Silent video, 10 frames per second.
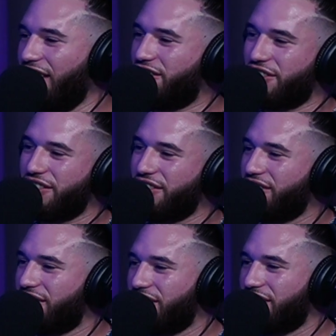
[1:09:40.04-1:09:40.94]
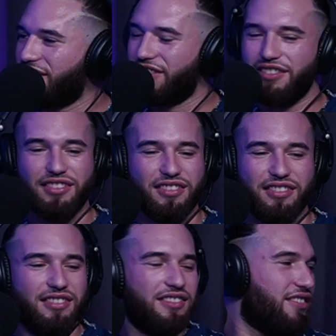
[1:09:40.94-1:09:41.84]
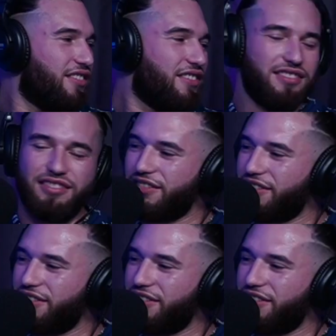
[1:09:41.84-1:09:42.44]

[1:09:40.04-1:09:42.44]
H. I did wonder what it, what it stood for.